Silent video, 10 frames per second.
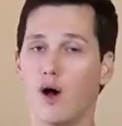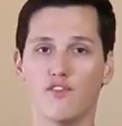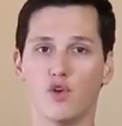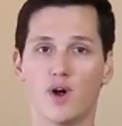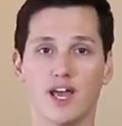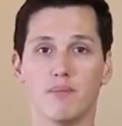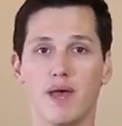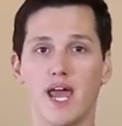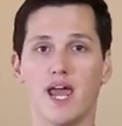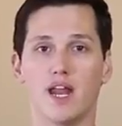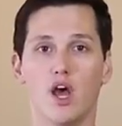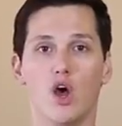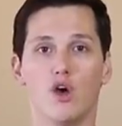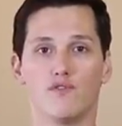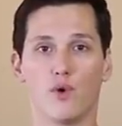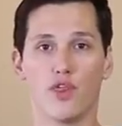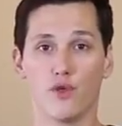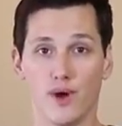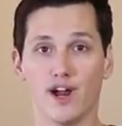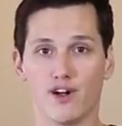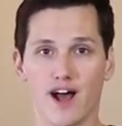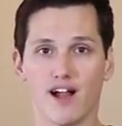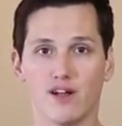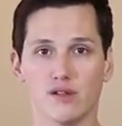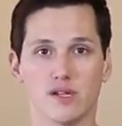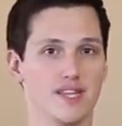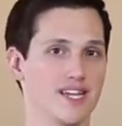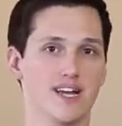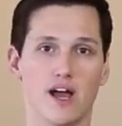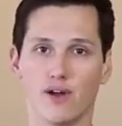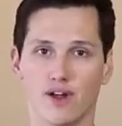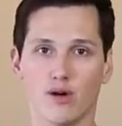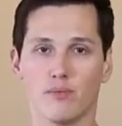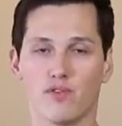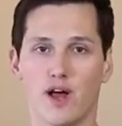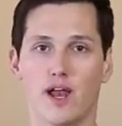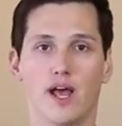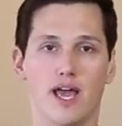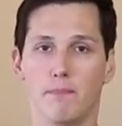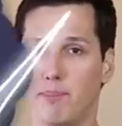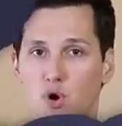however you want to get paid, for $300 the entire year up front. And